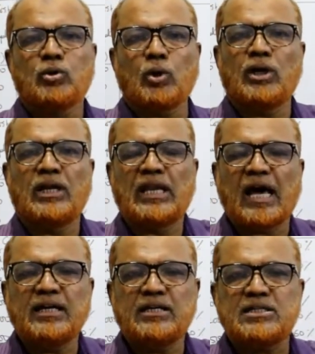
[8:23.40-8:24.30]
So
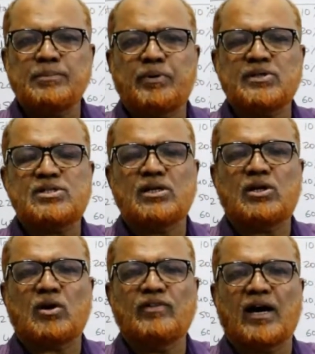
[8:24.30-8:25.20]

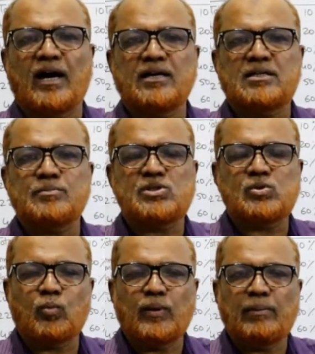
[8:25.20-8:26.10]
90% of the
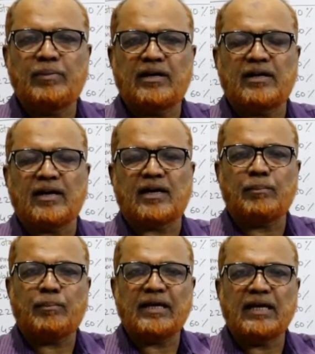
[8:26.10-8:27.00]
items will be
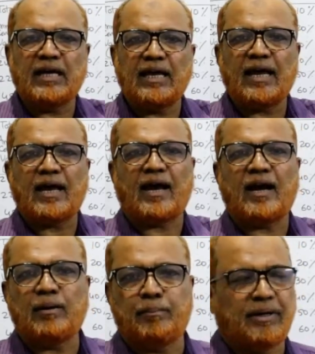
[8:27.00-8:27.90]
taken by A
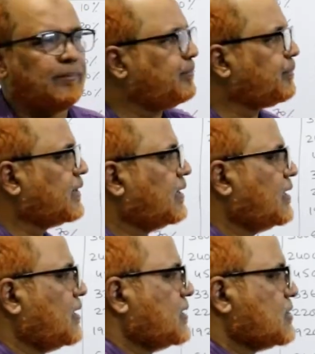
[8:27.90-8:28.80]
and B.
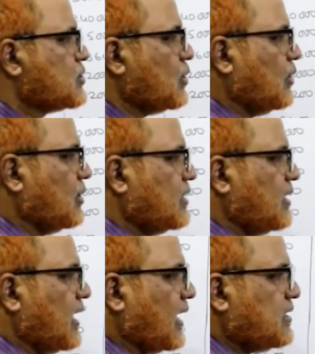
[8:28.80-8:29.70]
So
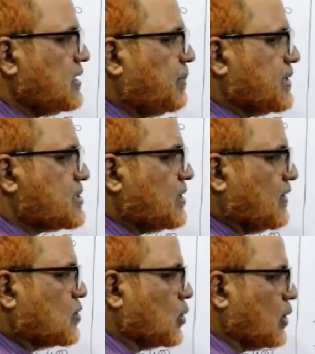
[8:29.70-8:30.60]
90% of
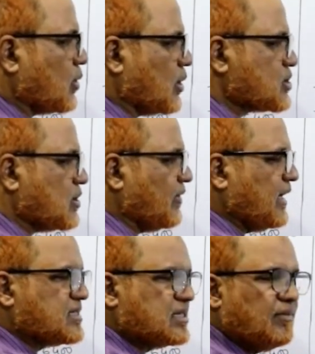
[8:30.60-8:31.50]
the total cost of
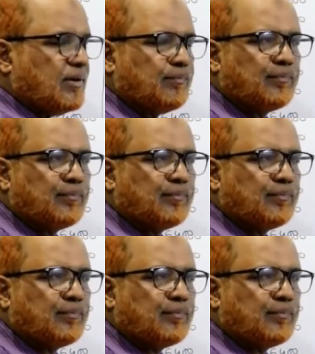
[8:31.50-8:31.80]
ACV.